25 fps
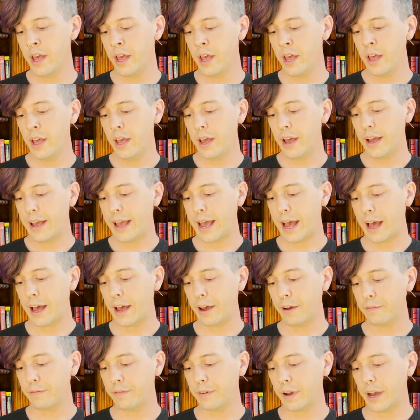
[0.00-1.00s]

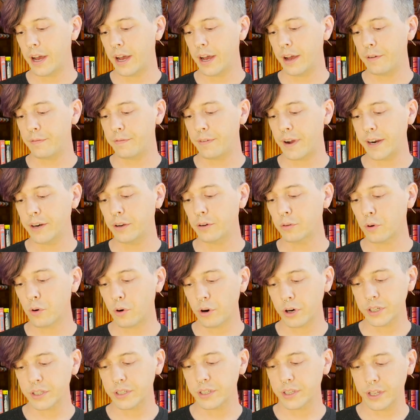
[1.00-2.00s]
have final
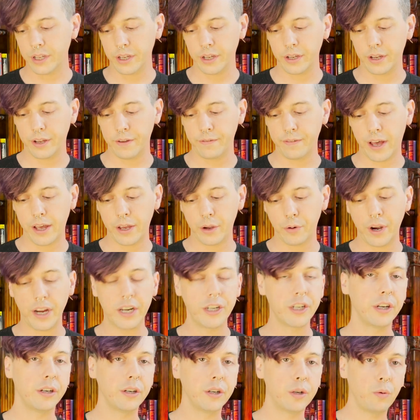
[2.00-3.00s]
course, the
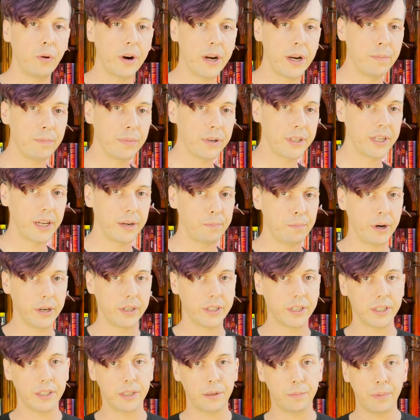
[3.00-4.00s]
evaluation, 20%
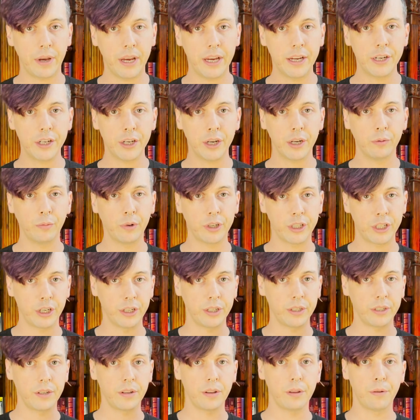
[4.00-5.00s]
participation, which
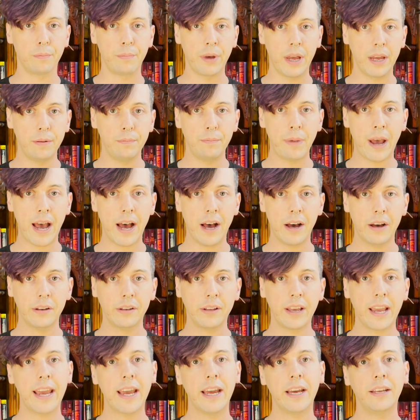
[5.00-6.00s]
is the pen pal
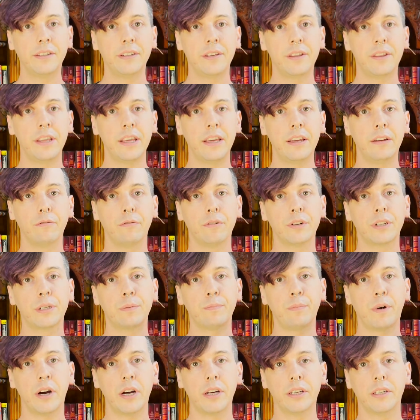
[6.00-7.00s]
and the
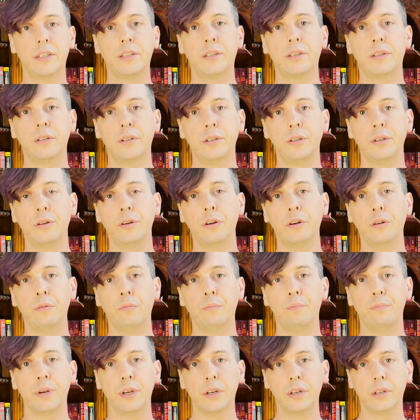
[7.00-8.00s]
response to
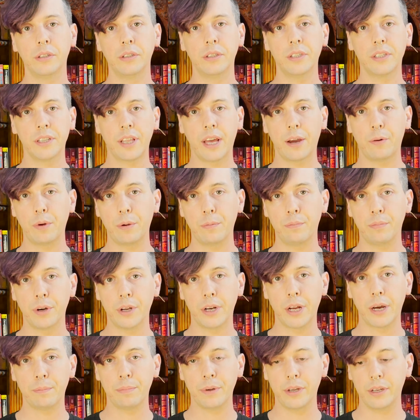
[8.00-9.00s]
builds that we put
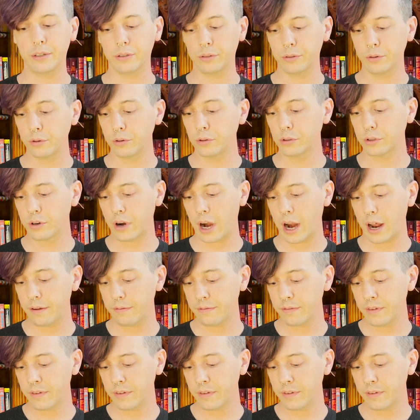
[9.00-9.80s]
up in Google Drive.